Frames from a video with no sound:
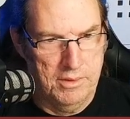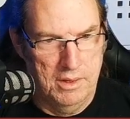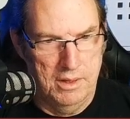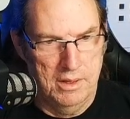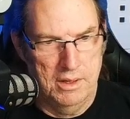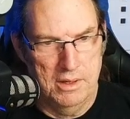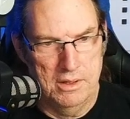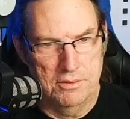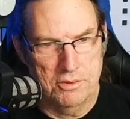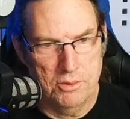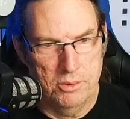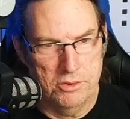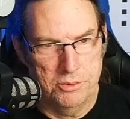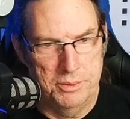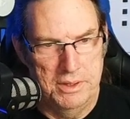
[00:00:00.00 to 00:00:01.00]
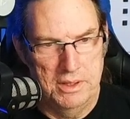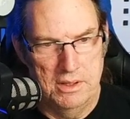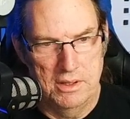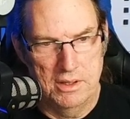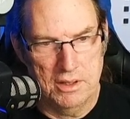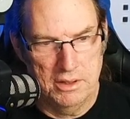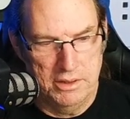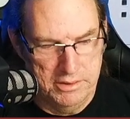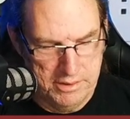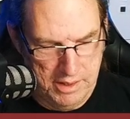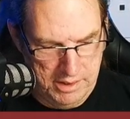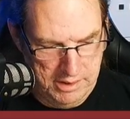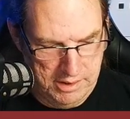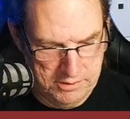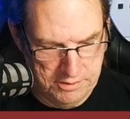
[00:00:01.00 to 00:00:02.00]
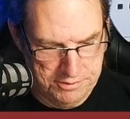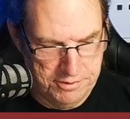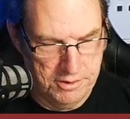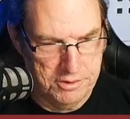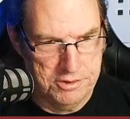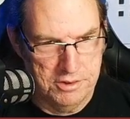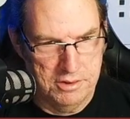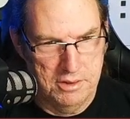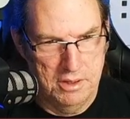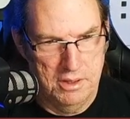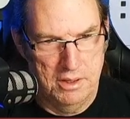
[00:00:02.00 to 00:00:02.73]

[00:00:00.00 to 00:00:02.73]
And of course we need to declare that as a function.